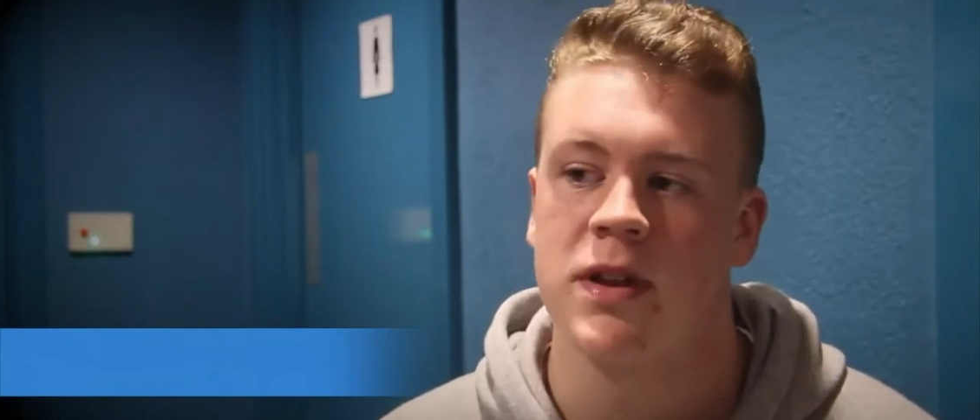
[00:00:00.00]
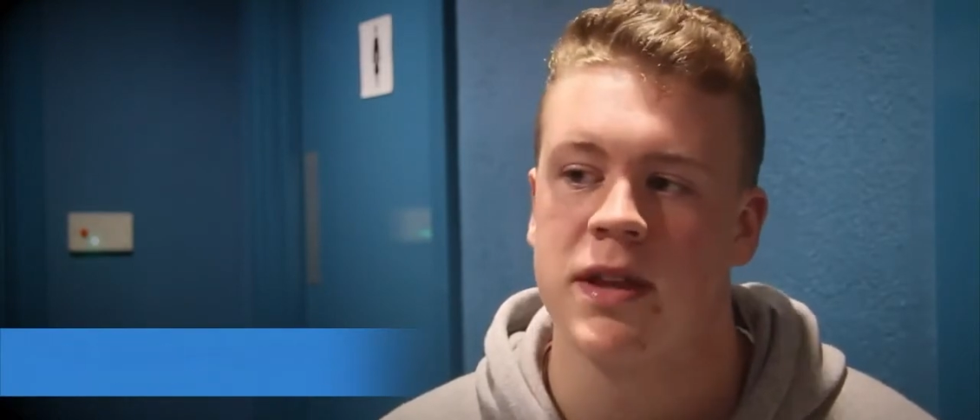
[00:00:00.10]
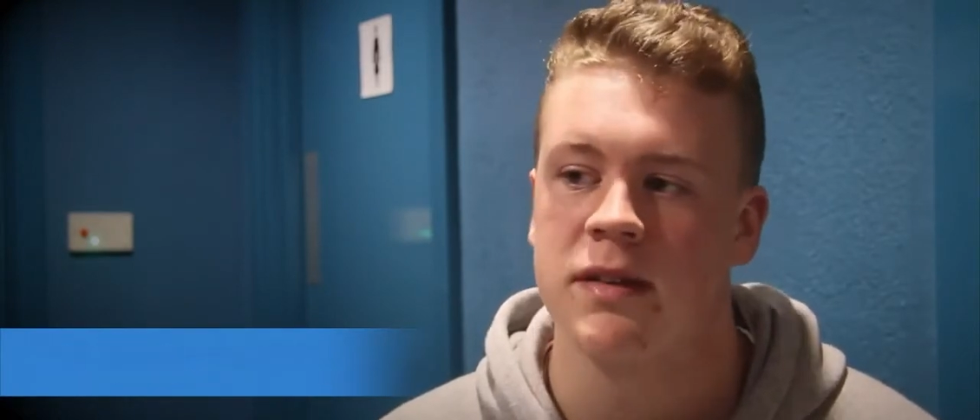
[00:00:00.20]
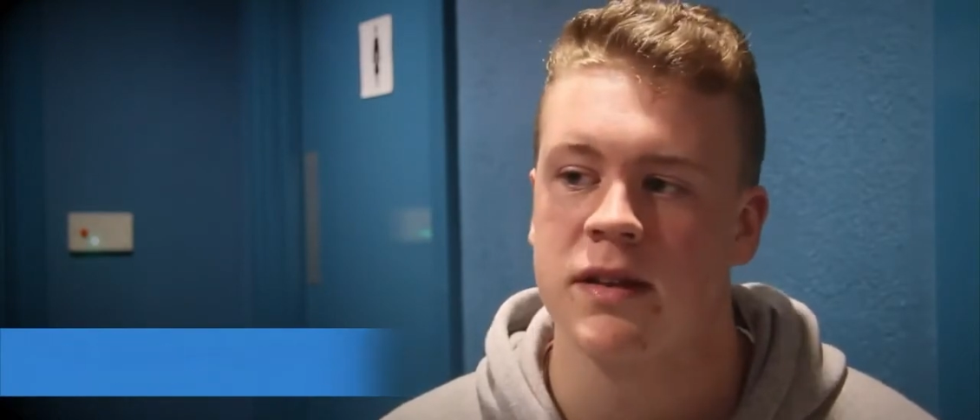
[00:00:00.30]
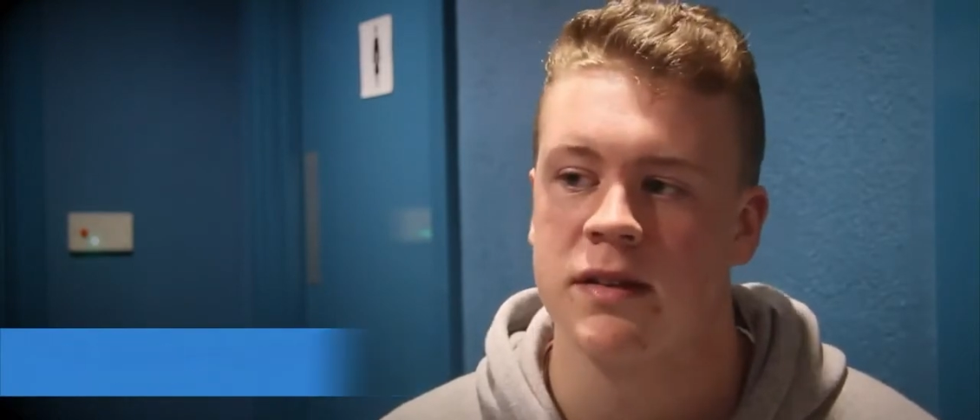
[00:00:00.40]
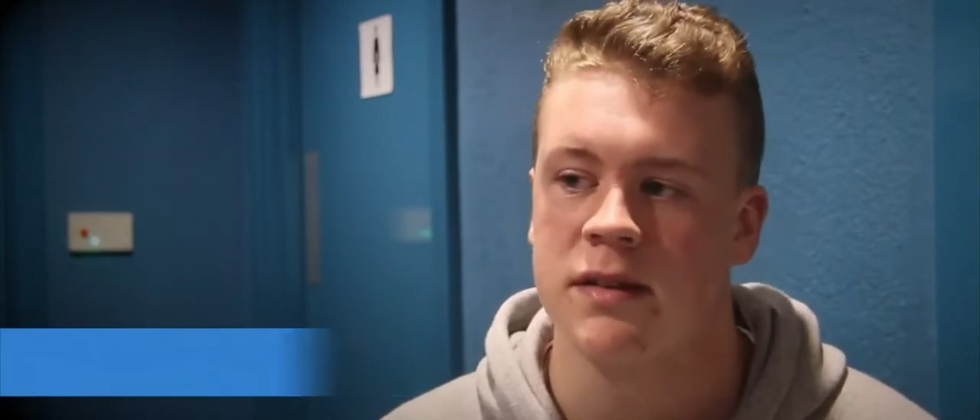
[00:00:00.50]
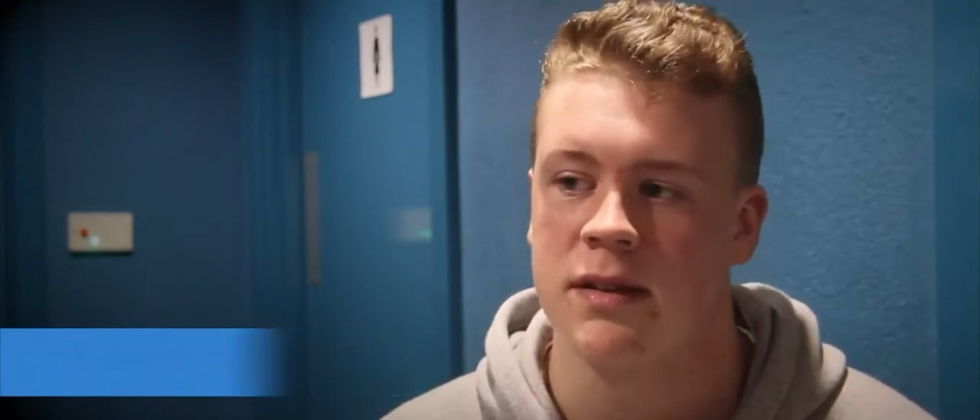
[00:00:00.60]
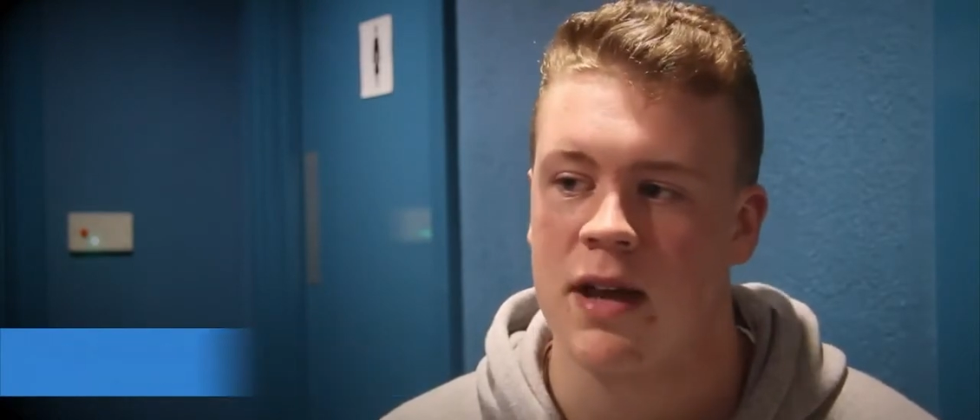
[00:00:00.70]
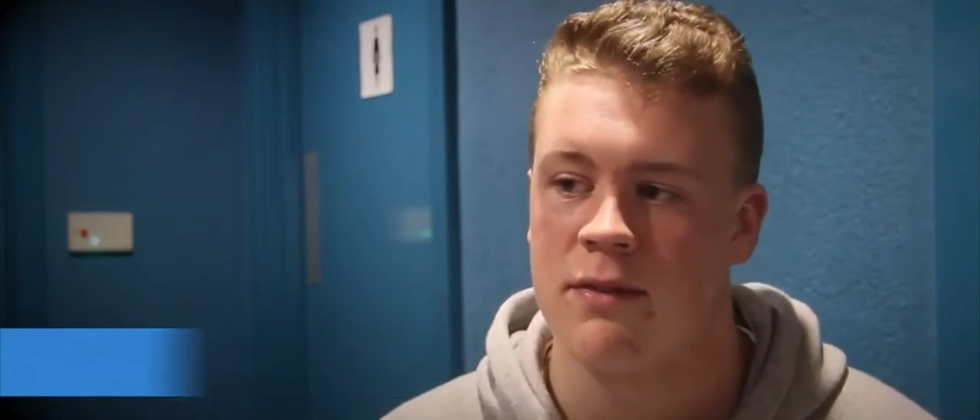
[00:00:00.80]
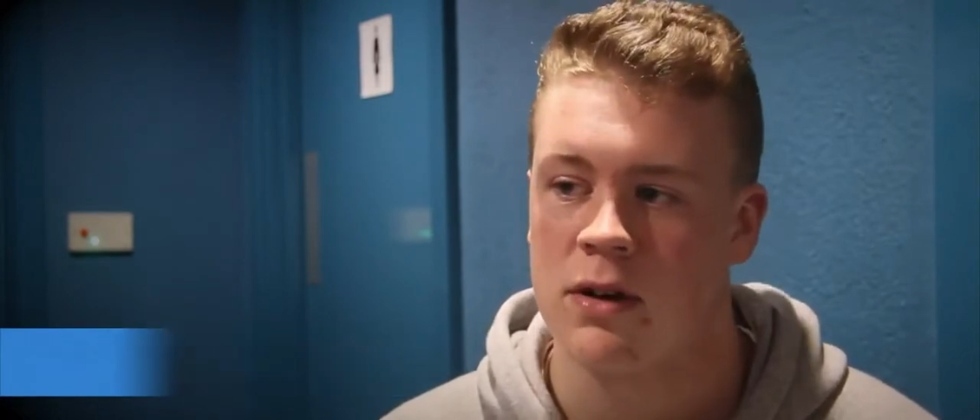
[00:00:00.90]
I think
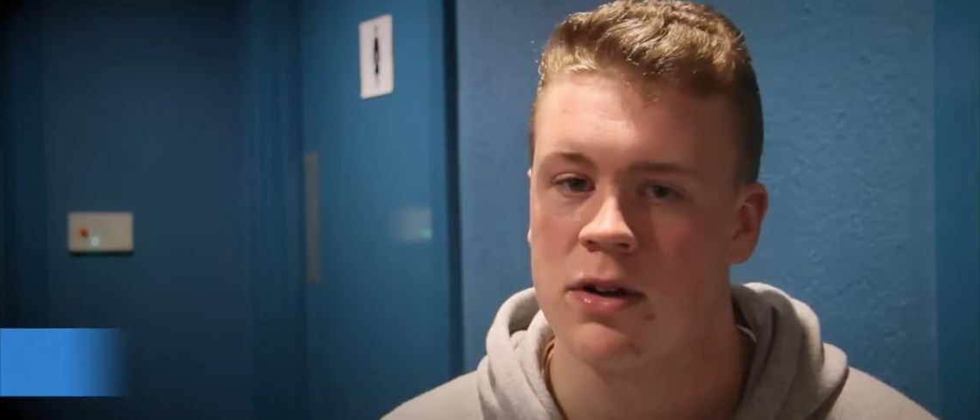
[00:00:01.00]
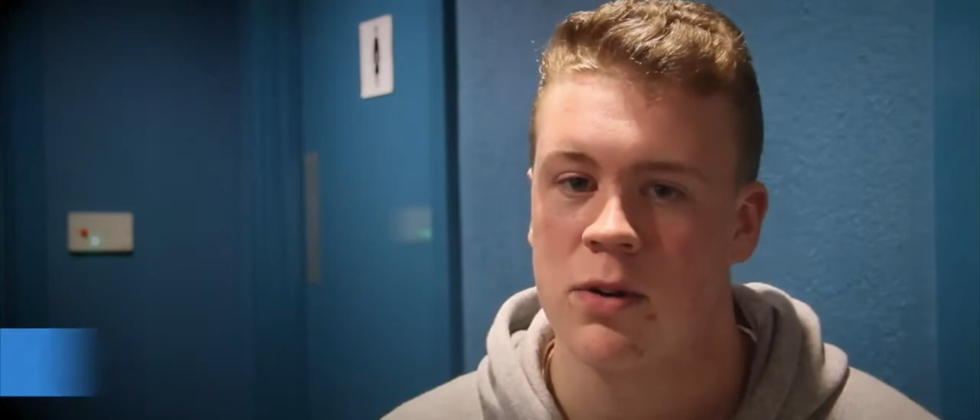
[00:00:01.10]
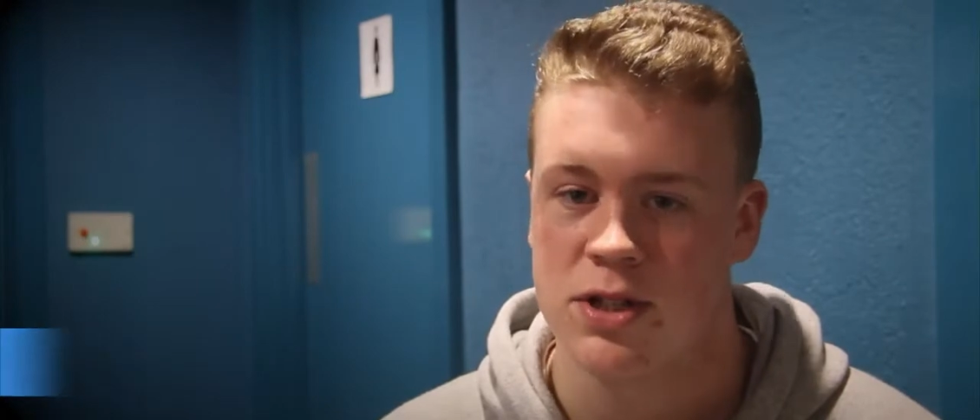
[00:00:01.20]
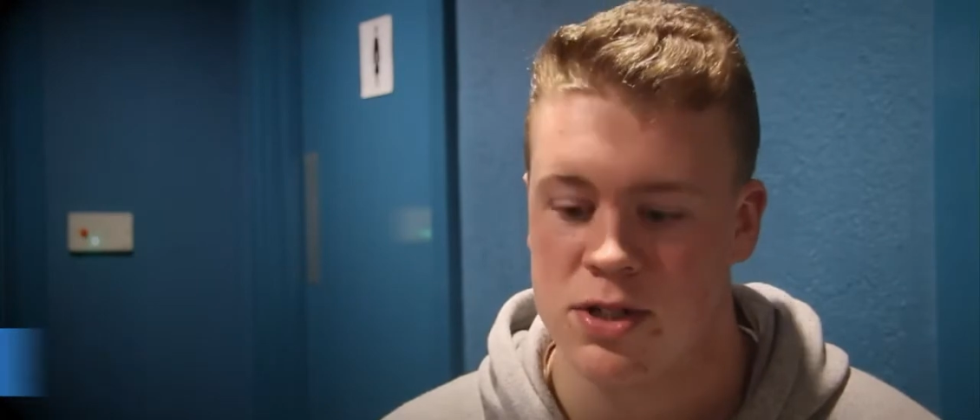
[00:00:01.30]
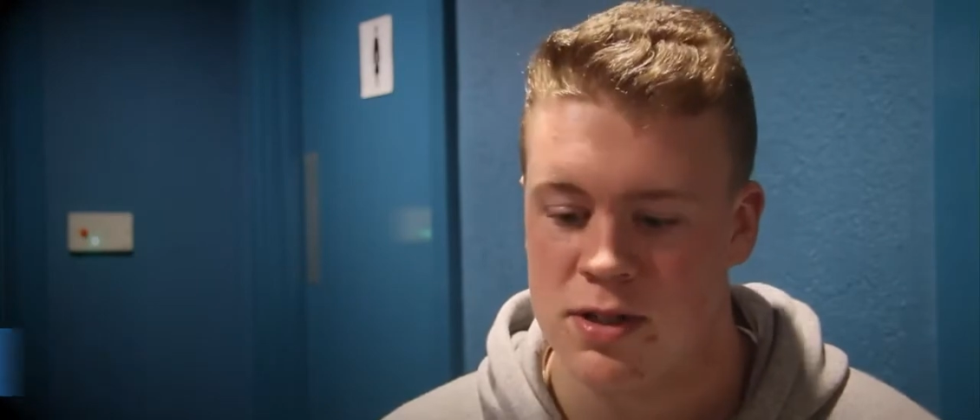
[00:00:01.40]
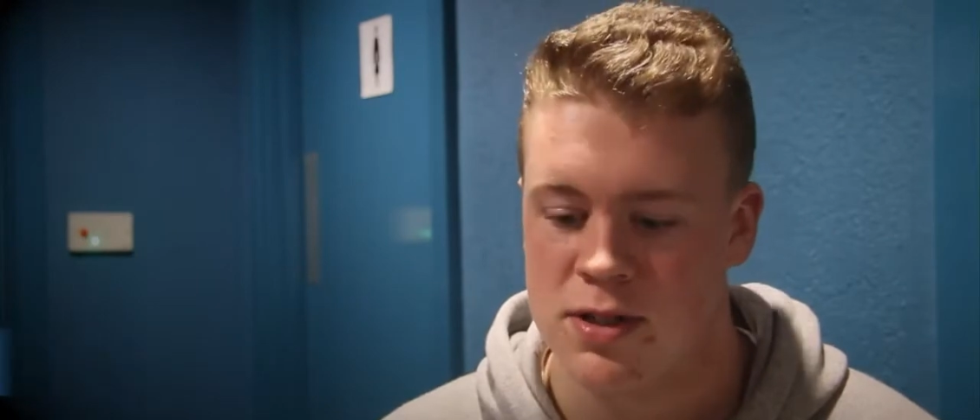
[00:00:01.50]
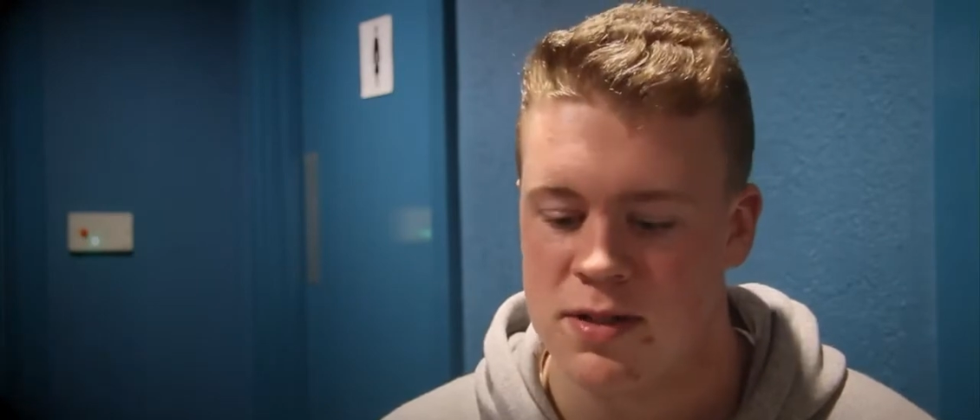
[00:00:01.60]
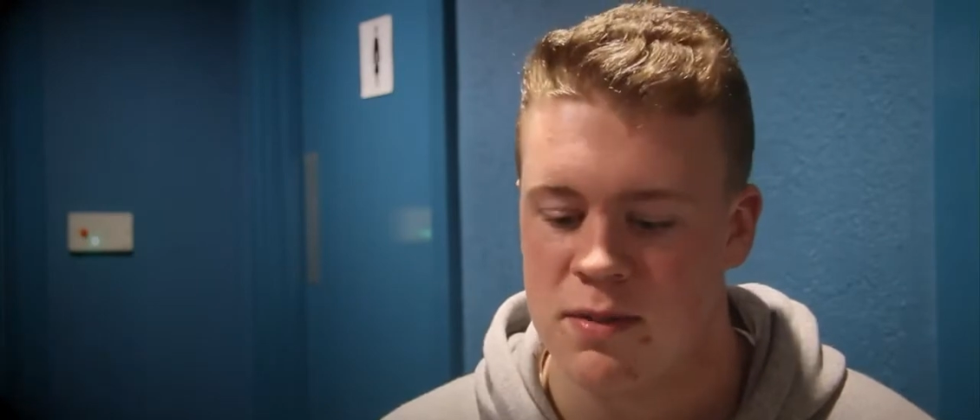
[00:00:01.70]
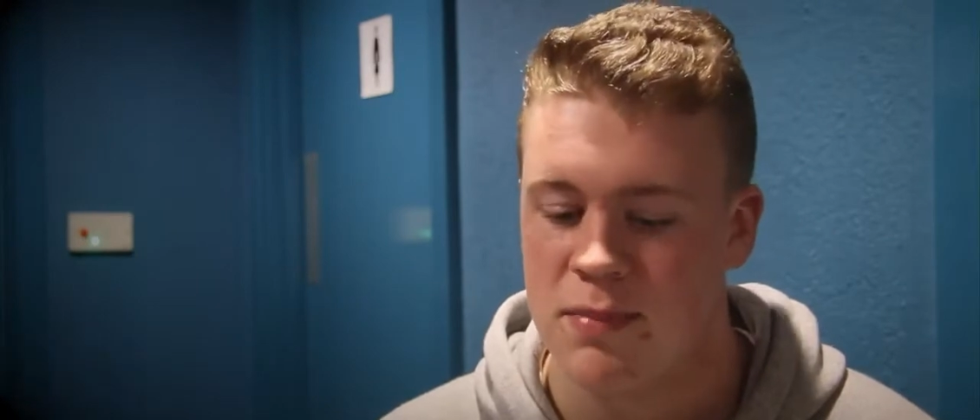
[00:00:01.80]
they have a lot of questions,